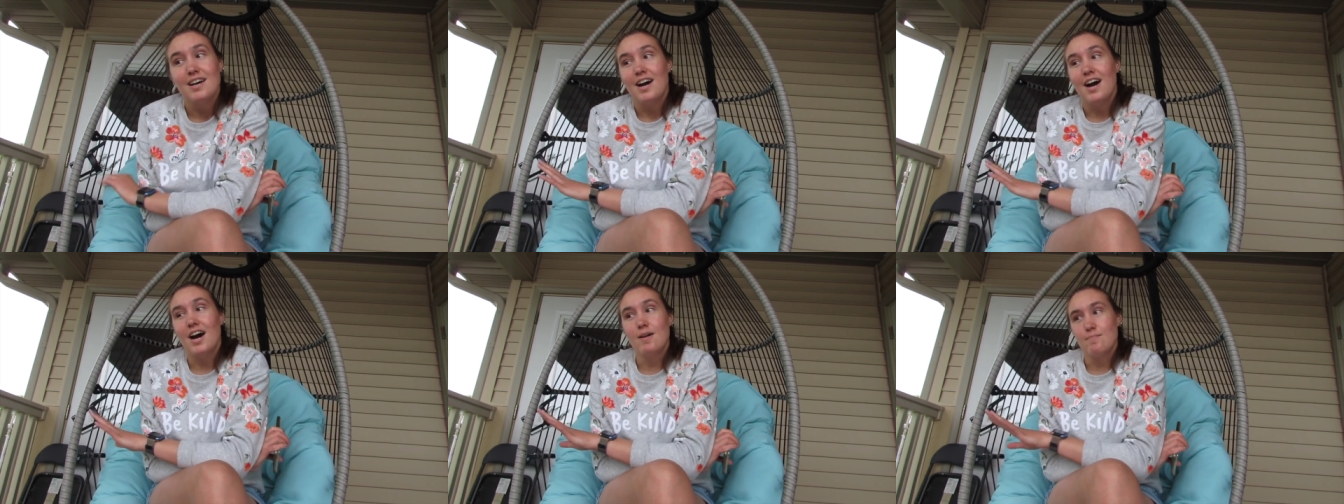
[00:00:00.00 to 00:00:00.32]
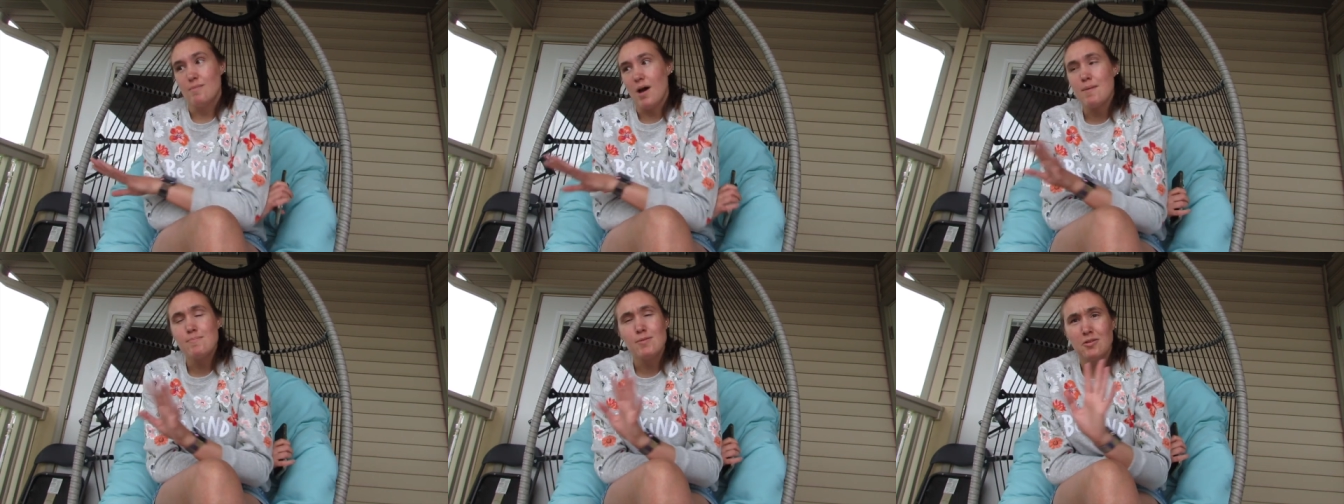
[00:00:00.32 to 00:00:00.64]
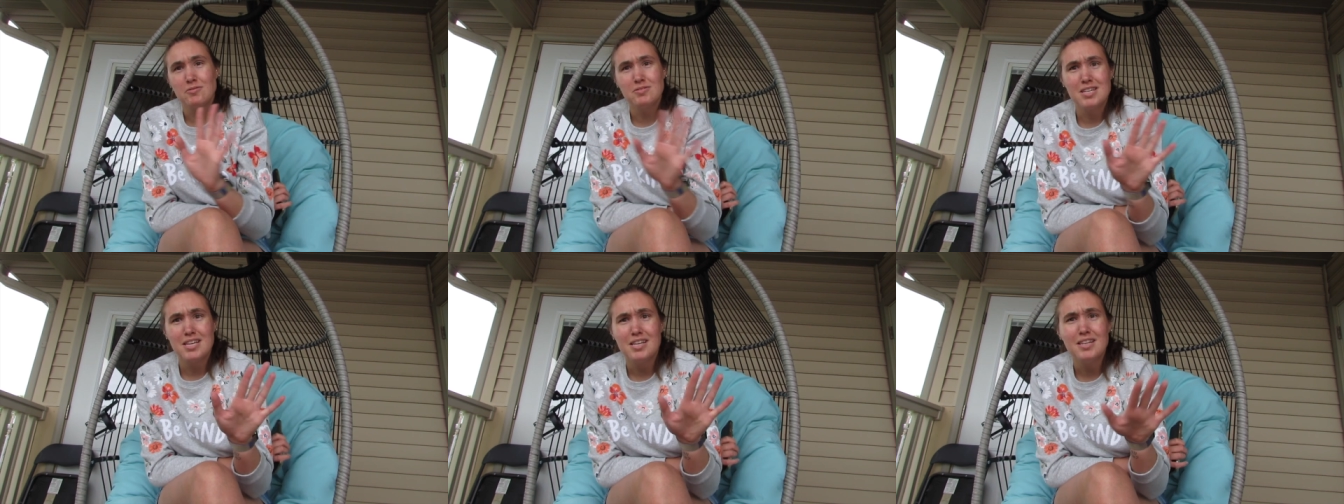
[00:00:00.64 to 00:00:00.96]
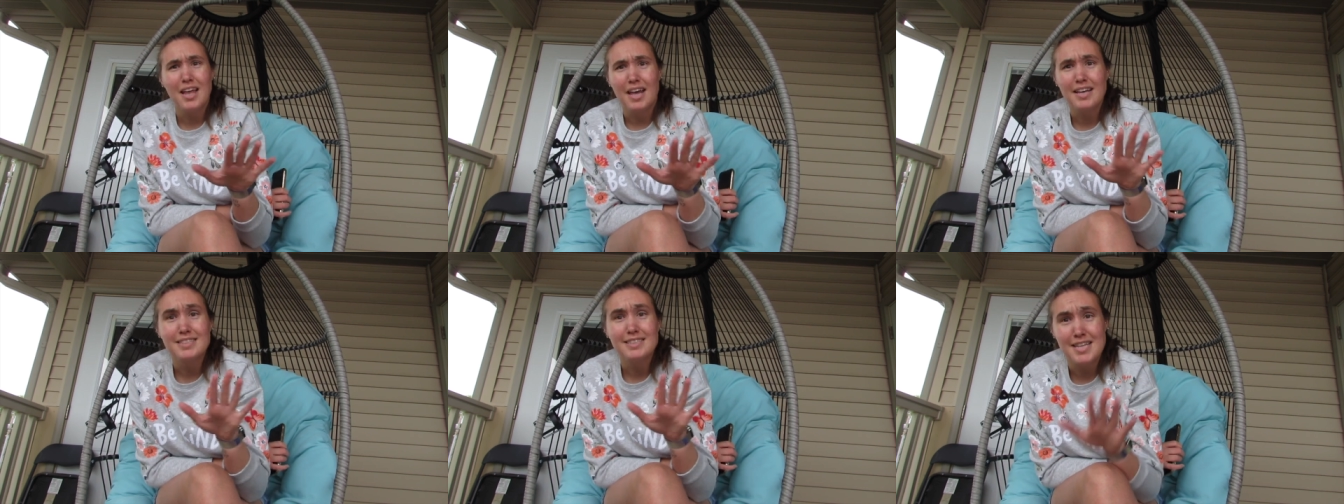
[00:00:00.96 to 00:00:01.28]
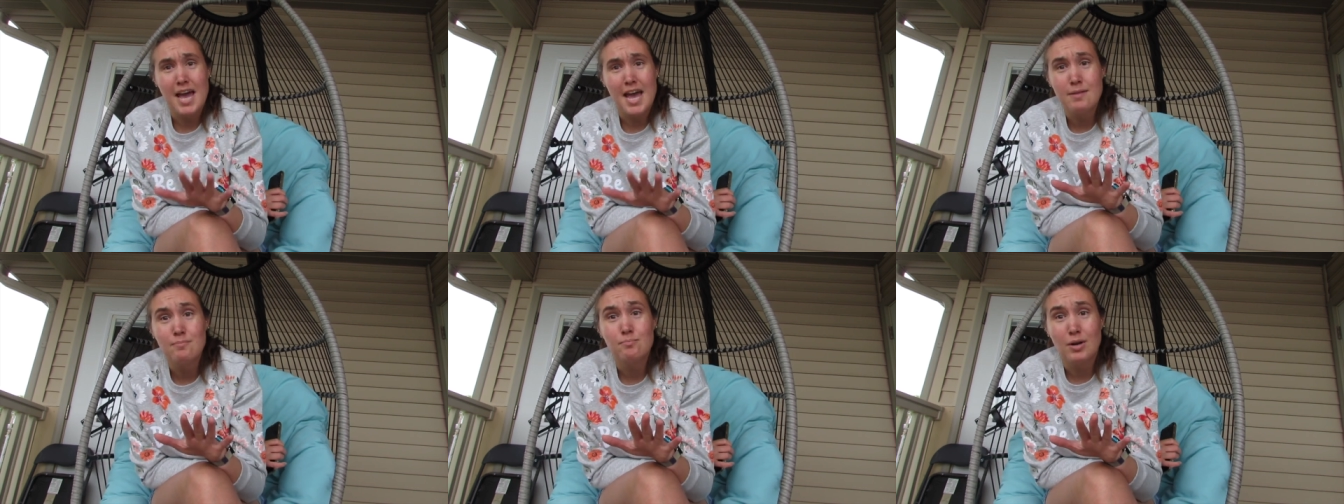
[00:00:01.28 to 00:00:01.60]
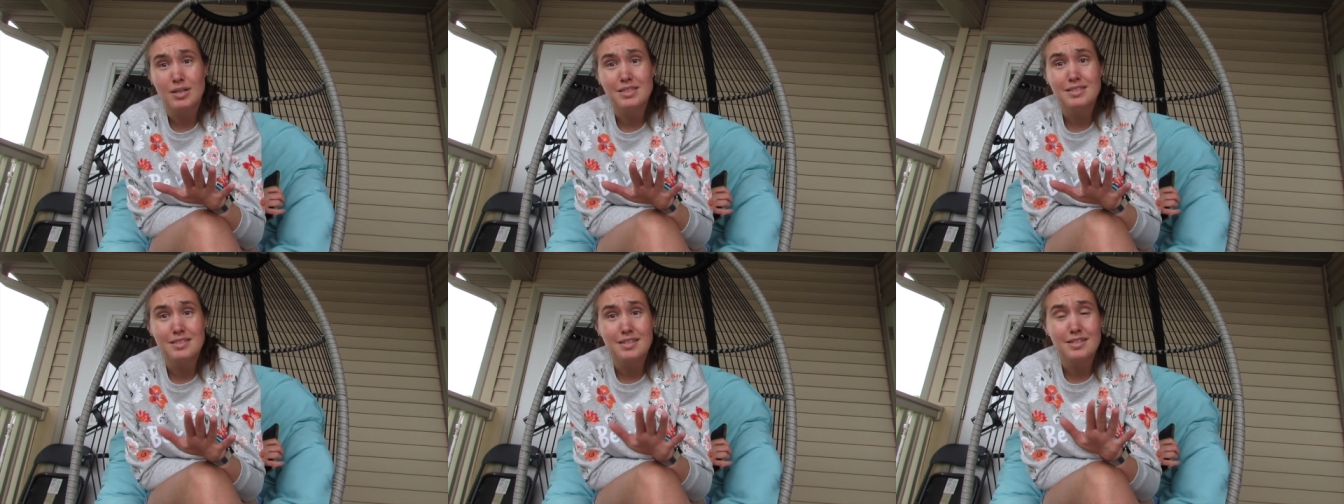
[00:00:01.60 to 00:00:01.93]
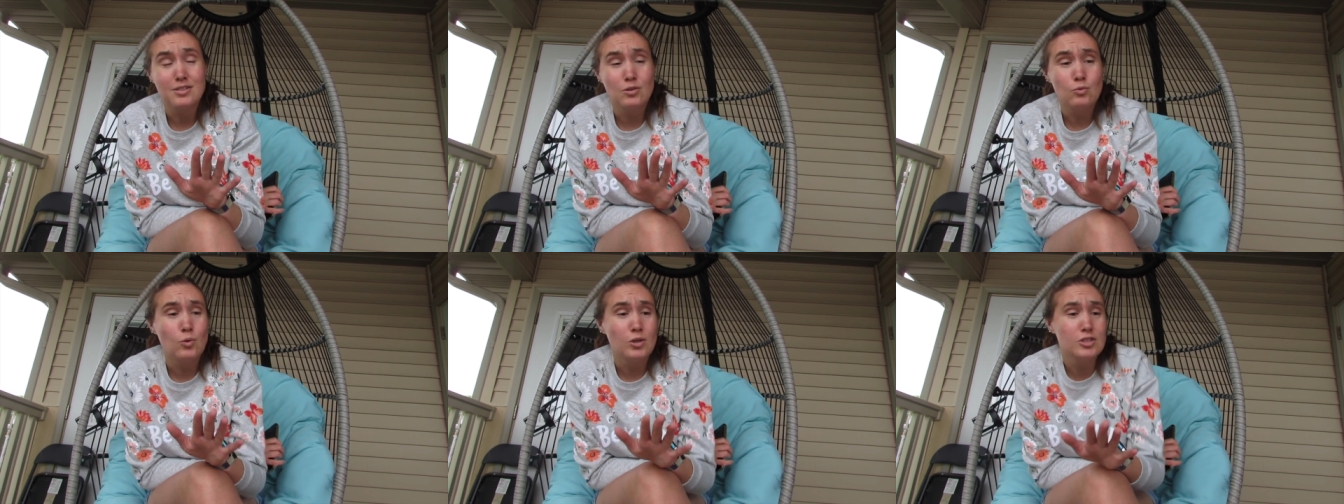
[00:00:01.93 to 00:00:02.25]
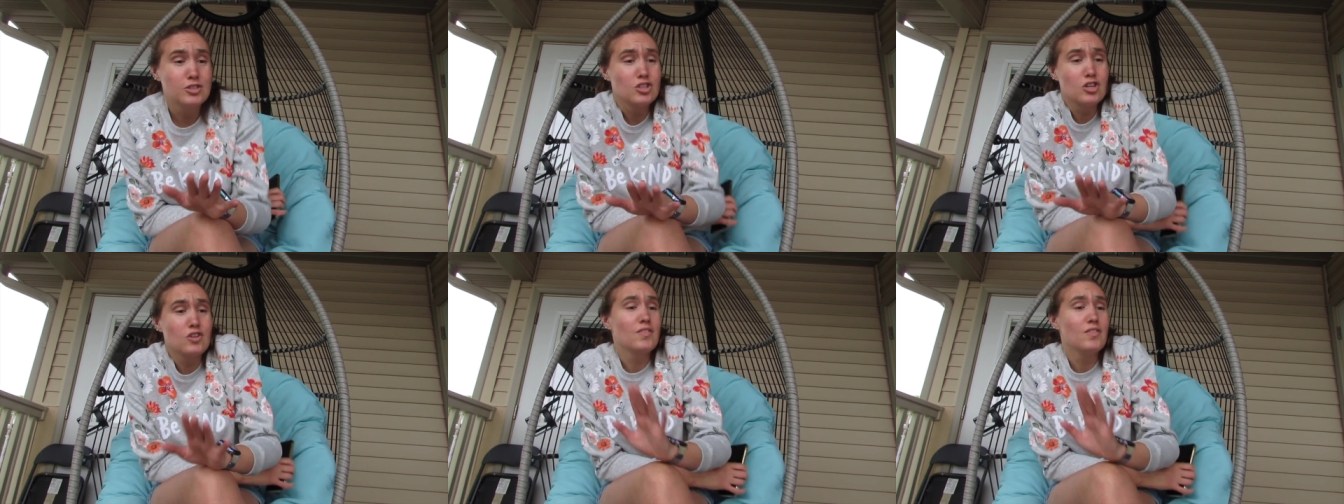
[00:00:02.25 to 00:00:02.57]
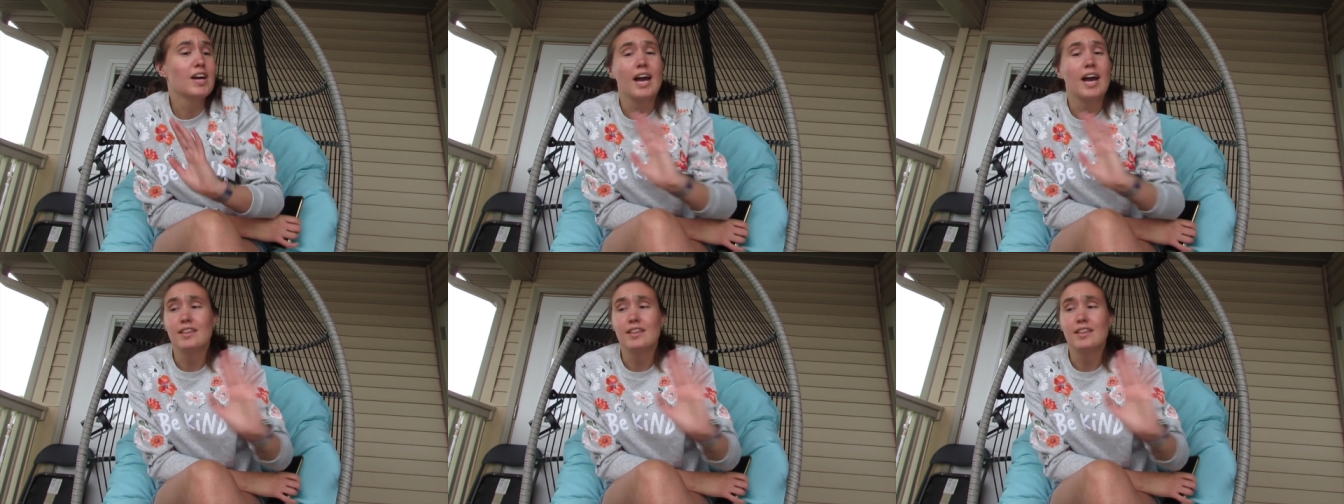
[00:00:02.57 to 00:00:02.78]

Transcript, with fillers: I'm known to eat like 10 breadsticks in one serving.